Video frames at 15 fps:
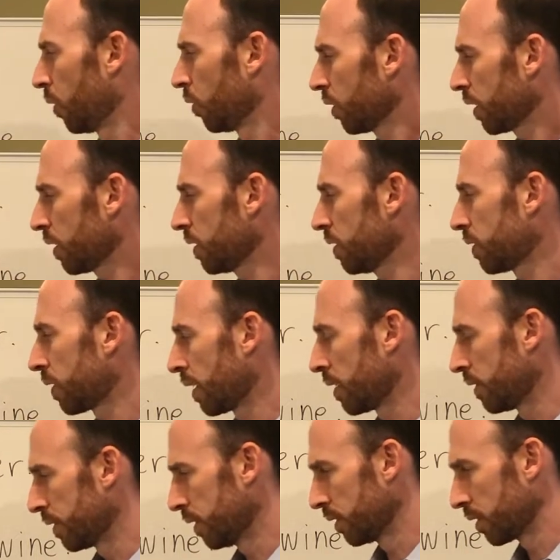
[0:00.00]
Look at these
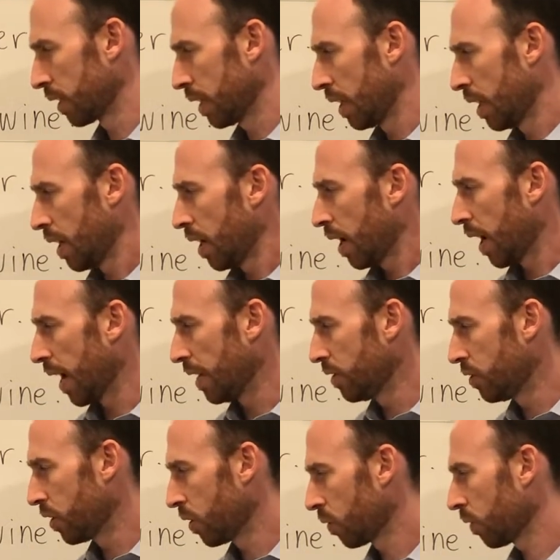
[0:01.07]
sentences. I
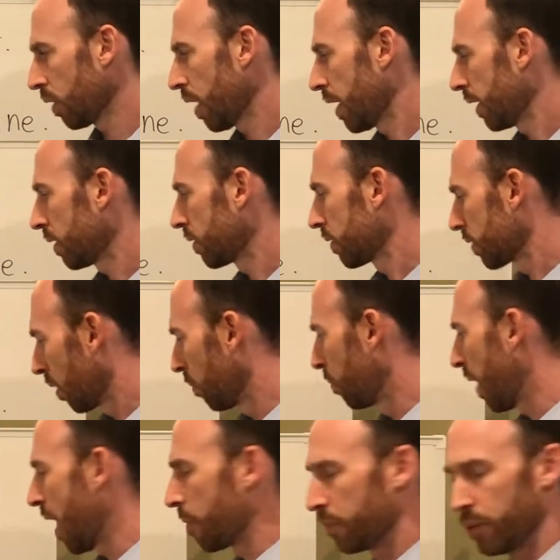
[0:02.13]
don't like some
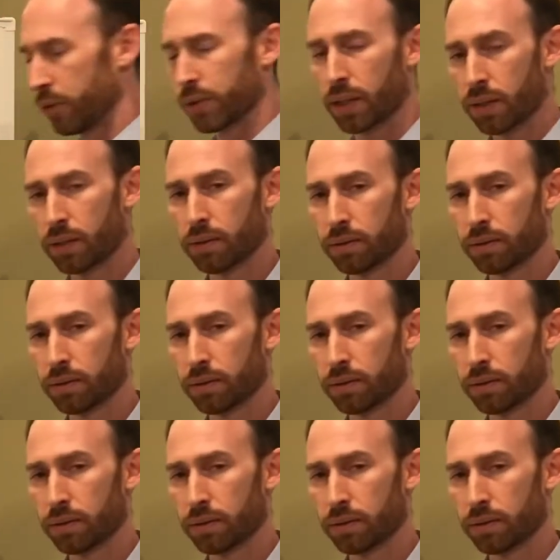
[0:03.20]
pop music.